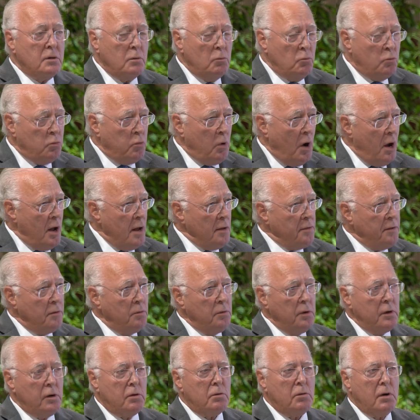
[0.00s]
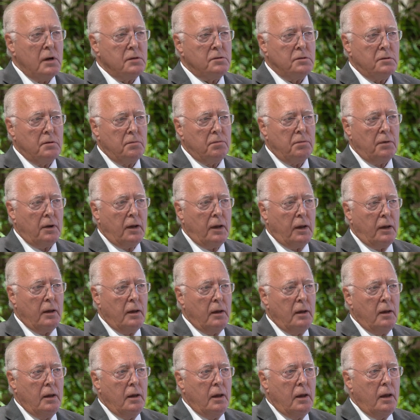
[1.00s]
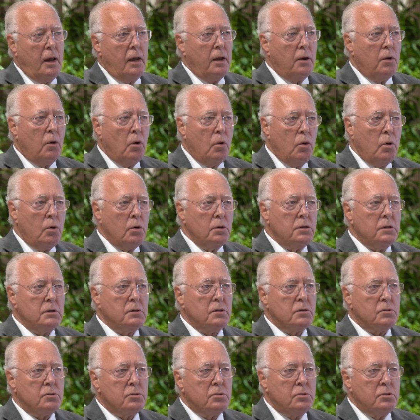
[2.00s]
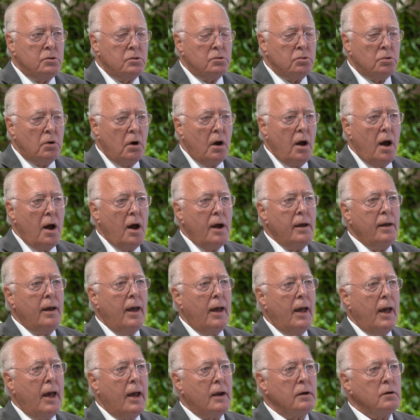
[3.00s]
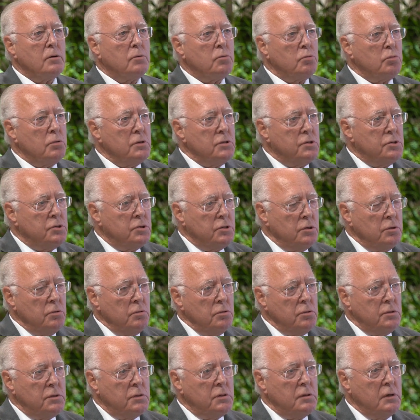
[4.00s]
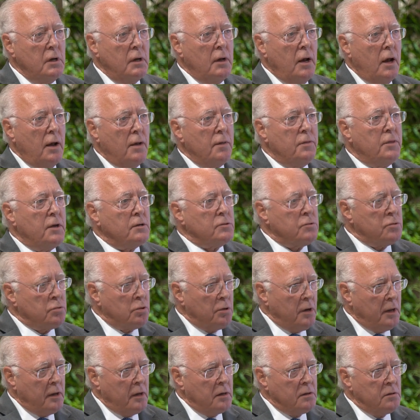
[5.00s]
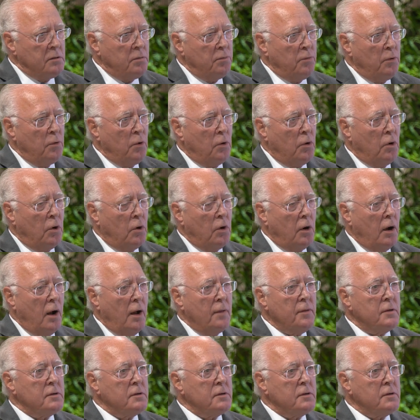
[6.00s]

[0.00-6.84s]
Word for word: rather aggressively, in order to try and reduce the triggers for and